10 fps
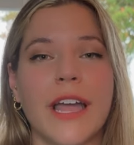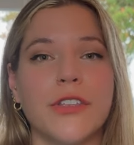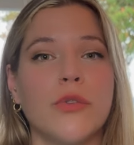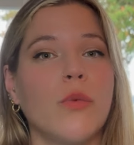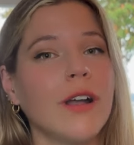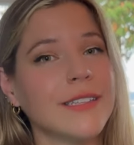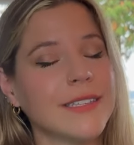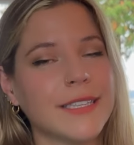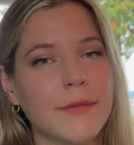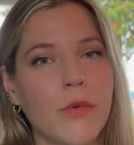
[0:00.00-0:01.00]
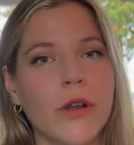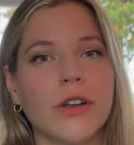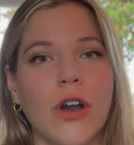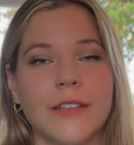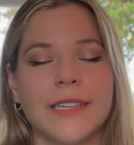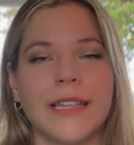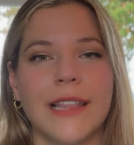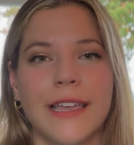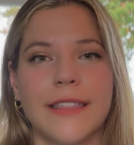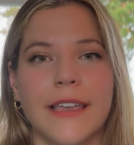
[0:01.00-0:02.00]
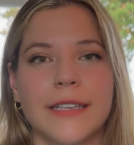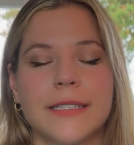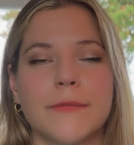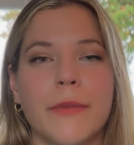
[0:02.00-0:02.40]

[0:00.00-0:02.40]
and you want to see more content like this,